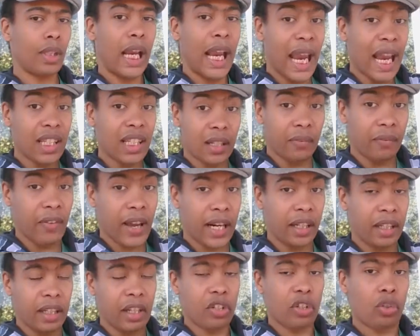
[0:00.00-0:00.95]
It's a
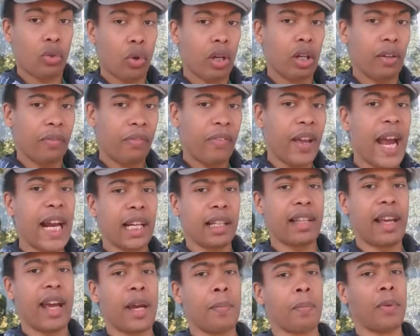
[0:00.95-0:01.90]
fact, an historical fact,
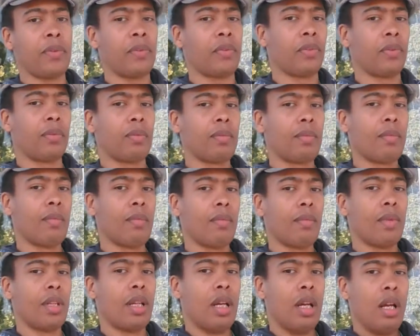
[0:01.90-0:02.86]
it happens.
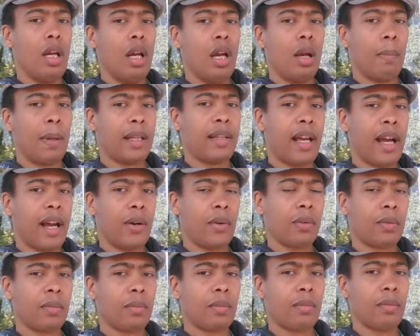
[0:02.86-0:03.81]
But
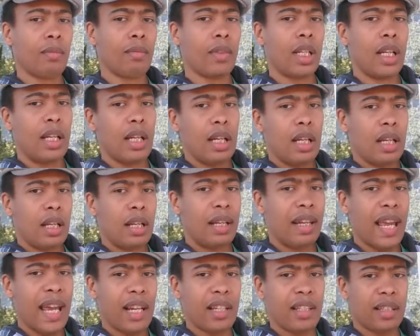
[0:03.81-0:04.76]
now,
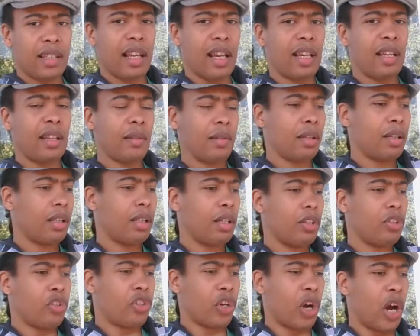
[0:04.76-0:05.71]
next day,
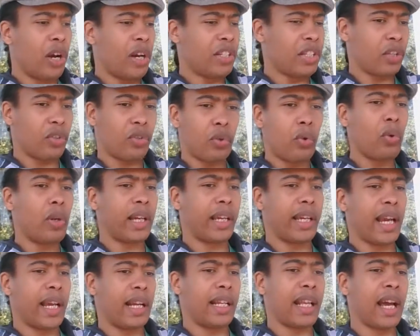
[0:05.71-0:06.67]
John is at school
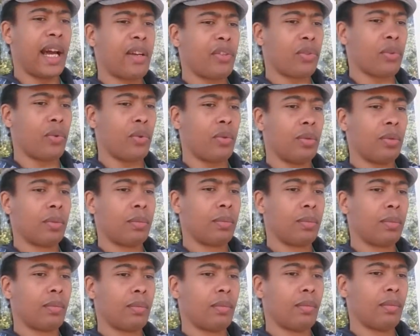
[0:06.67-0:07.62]
again, at high school.
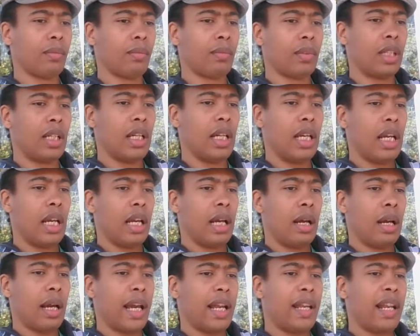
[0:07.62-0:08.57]

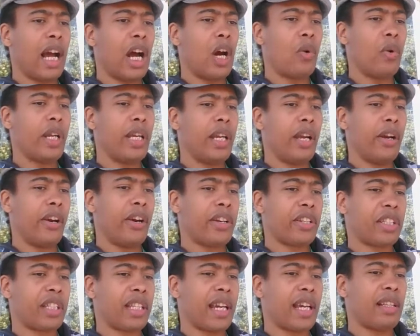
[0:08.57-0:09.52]
And now he
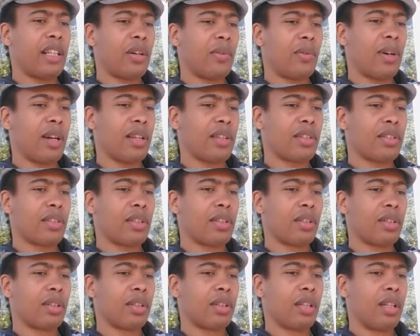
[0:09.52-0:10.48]
hears that there
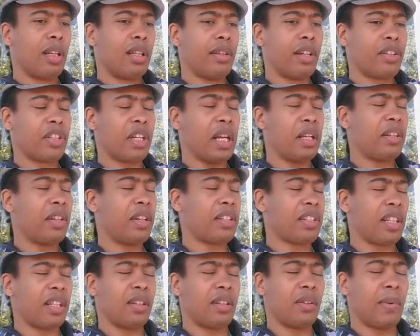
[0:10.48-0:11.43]
was, there's an,
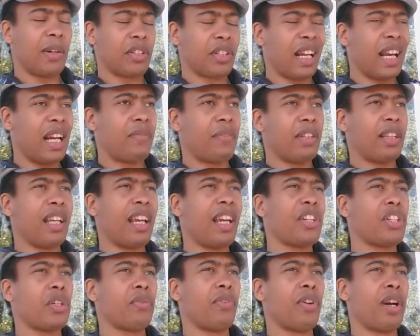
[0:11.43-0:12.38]
there's an, there was an
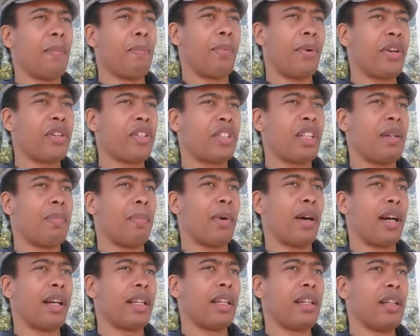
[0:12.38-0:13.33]
invitation for a birthday
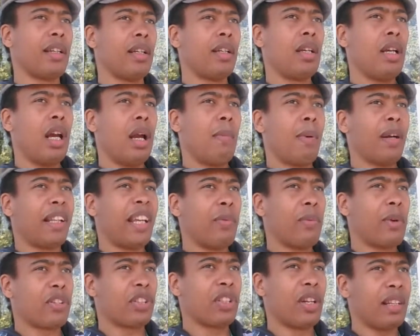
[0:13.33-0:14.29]
party but he
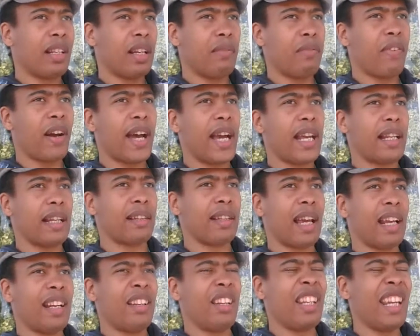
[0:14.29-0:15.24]
was not invited,
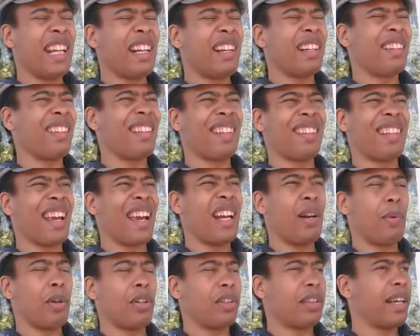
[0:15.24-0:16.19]
and neither did
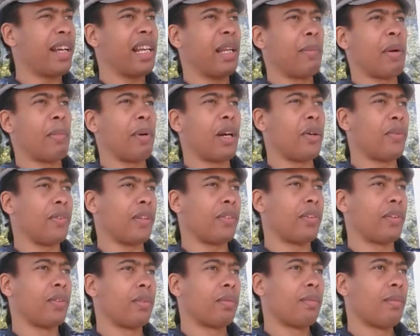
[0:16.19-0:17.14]
anyone tell him about
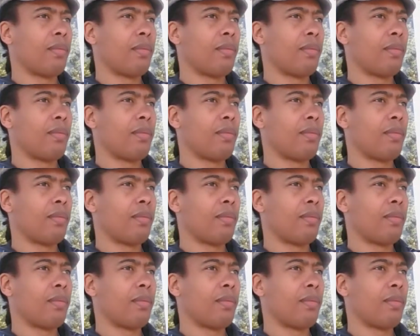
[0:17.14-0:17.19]
it.